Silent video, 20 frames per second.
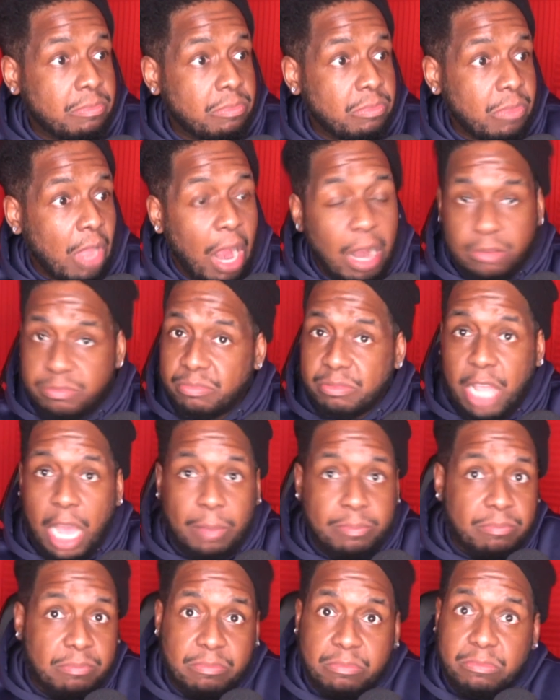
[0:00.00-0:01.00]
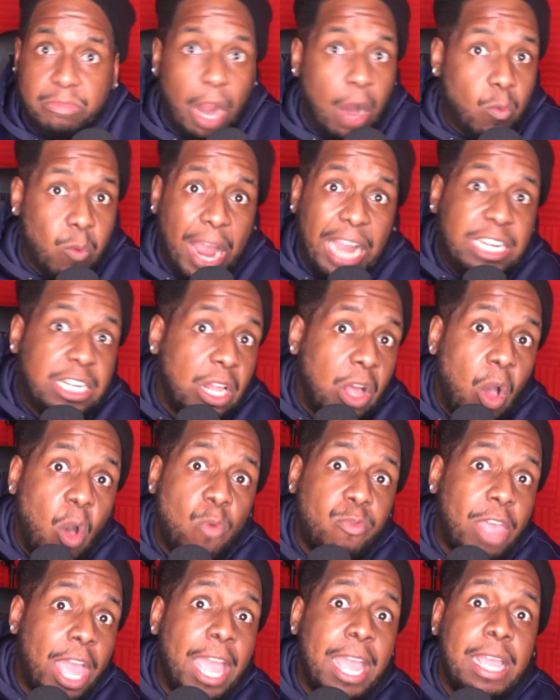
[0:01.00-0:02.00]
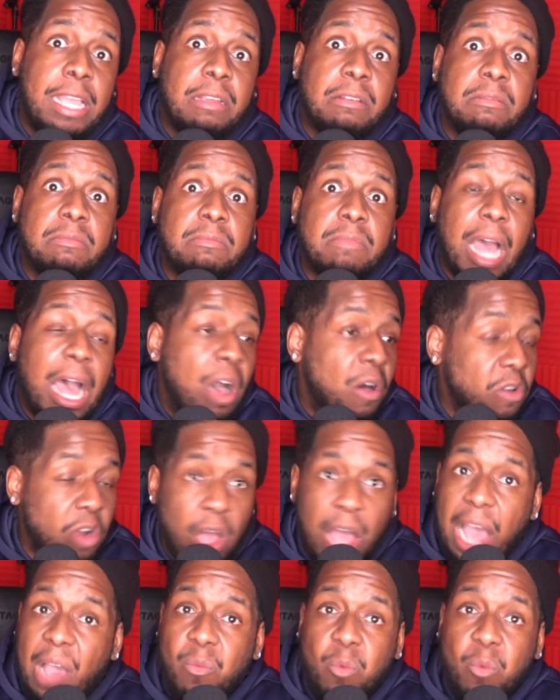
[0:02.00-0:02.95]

Or write the whole thing. I don't know how it